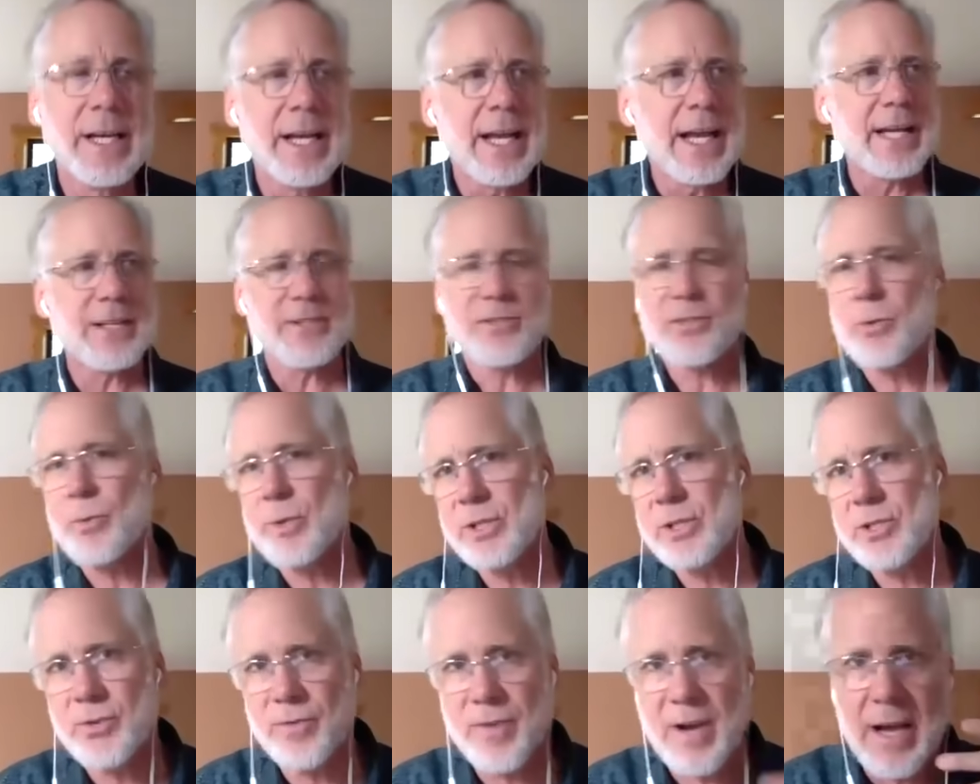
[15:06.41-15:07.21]
And so we
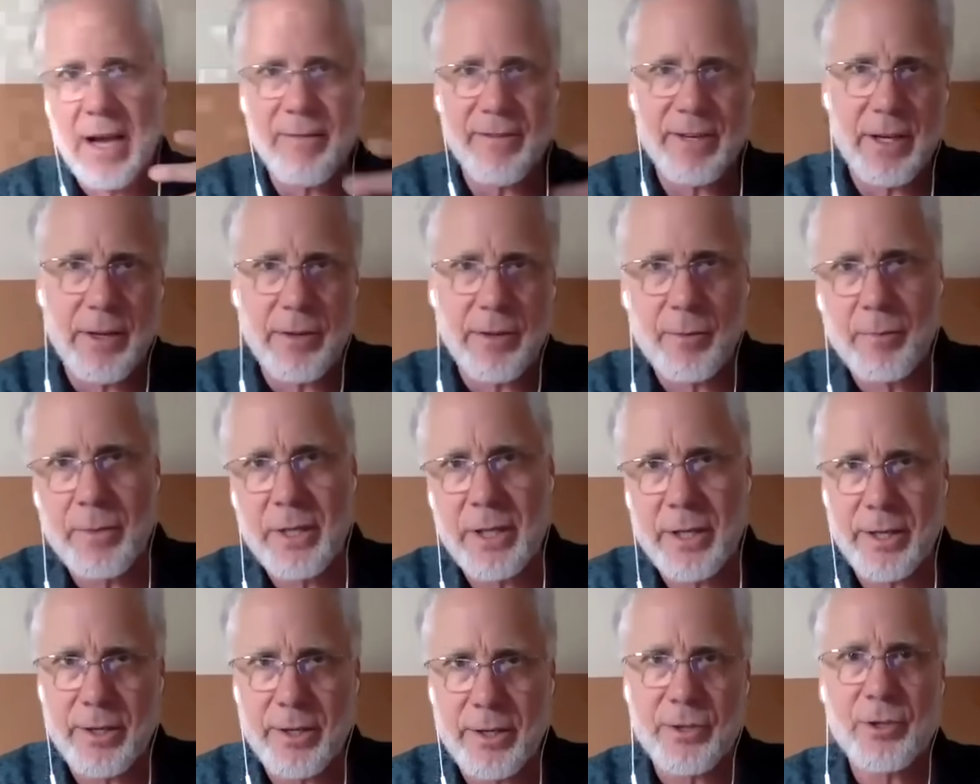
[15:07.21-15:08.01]
survive another
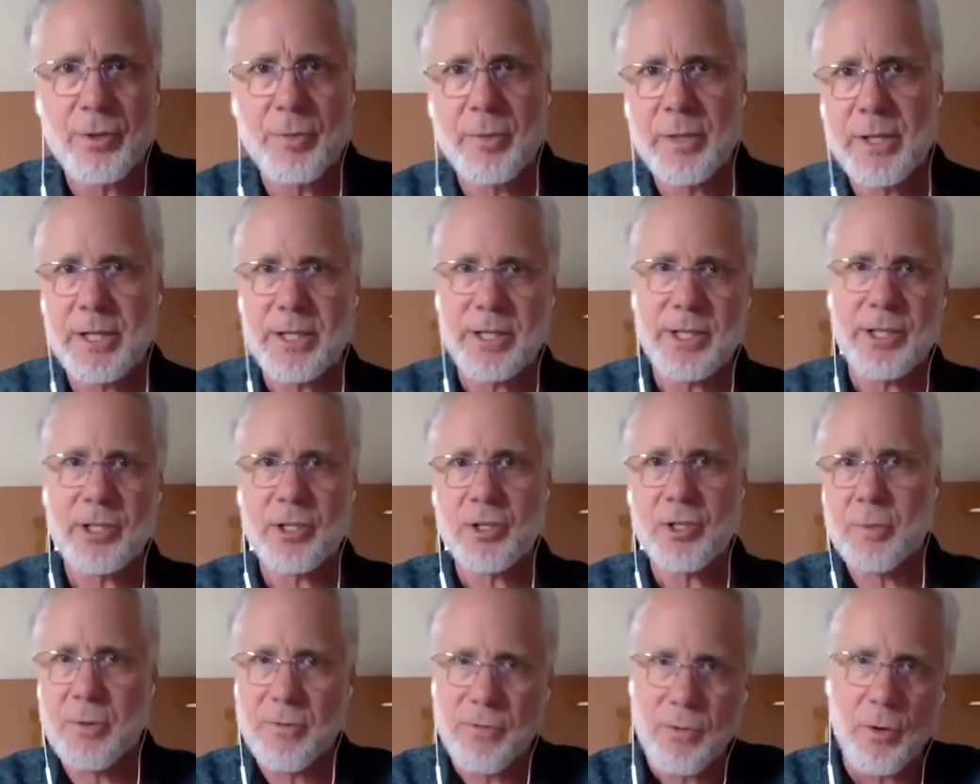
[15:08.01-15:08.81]
1,000,000 or 2,000,000
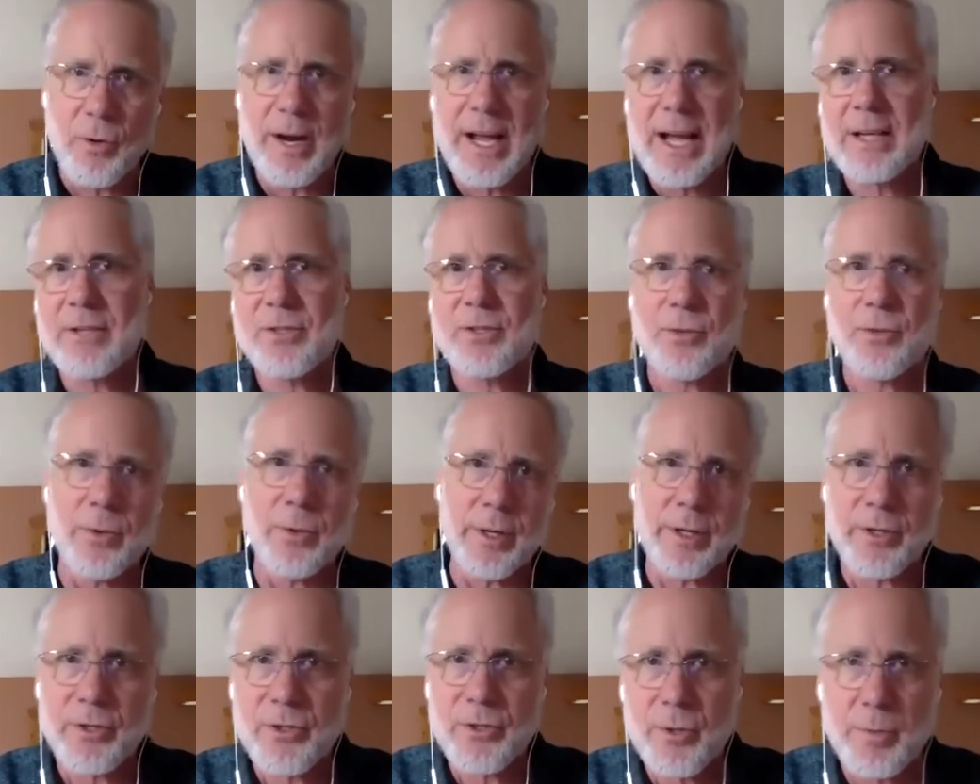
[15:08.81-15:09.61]
years before an
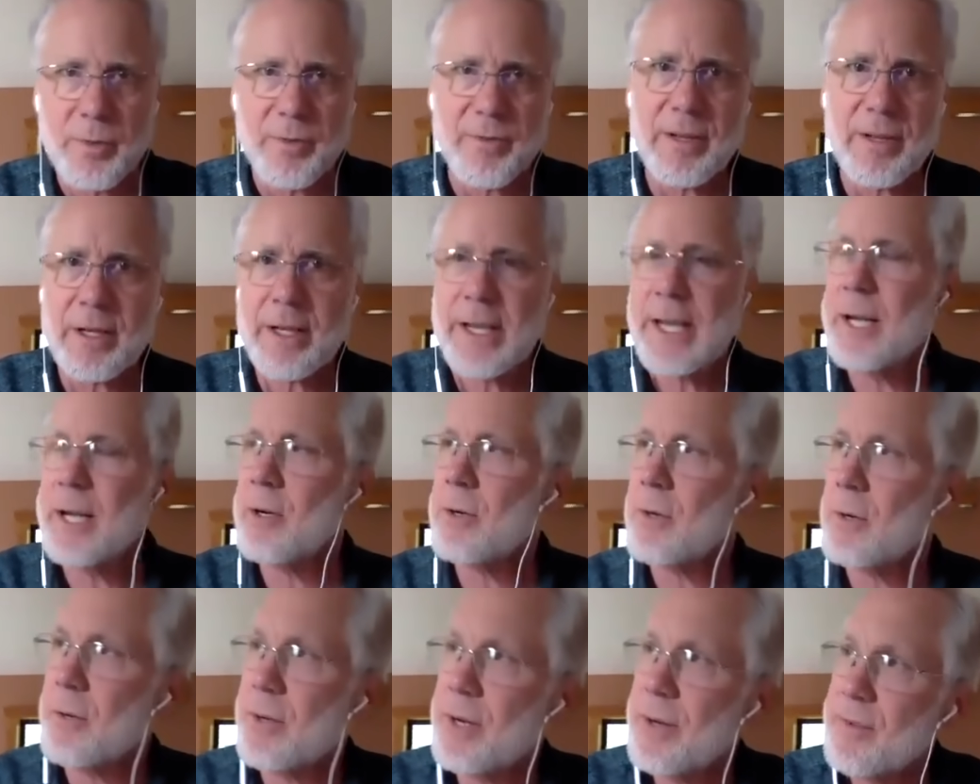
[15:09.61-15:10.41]
asteroid or super volcano
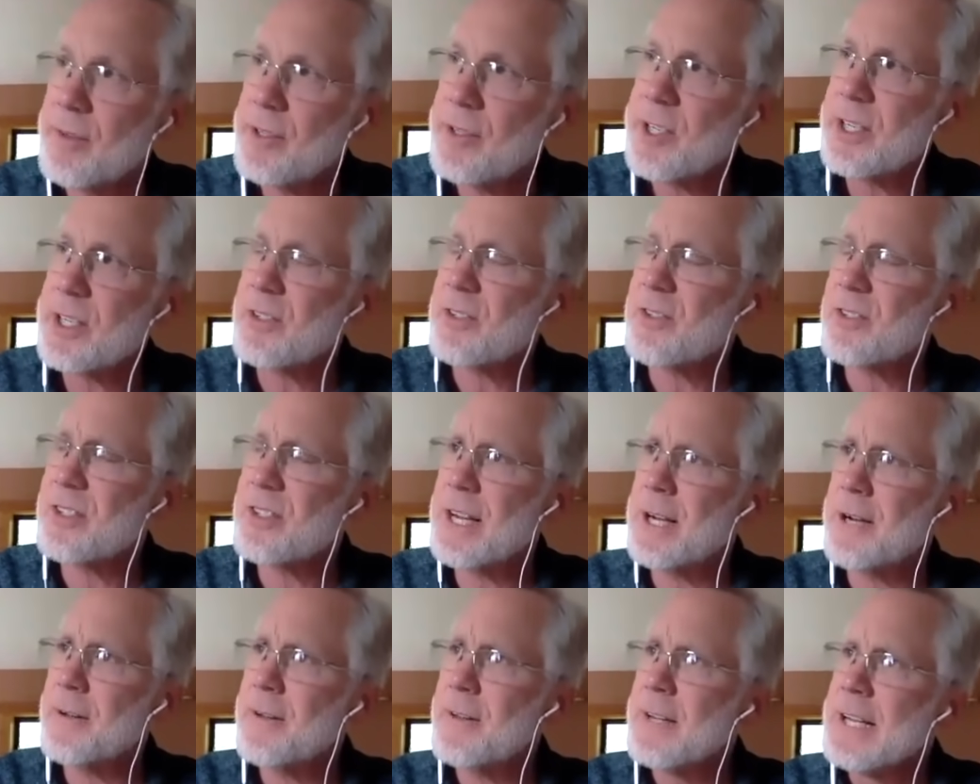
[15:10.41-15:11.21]
or whatever takes us
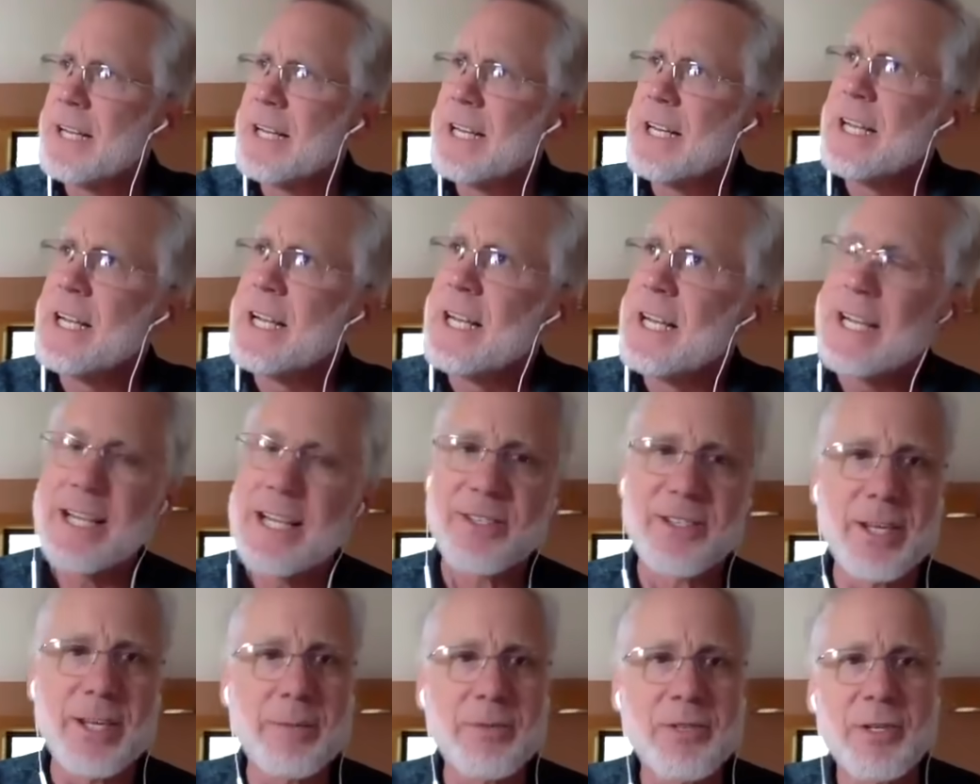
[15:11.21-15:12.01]
out. It
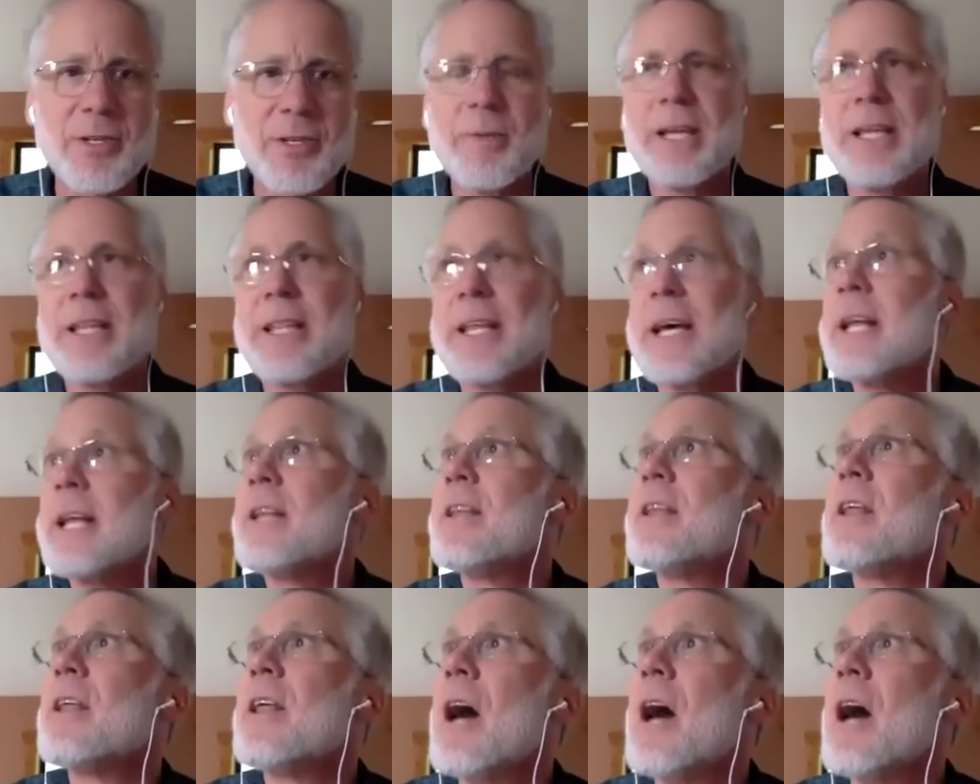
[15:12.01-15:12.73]
seems to me that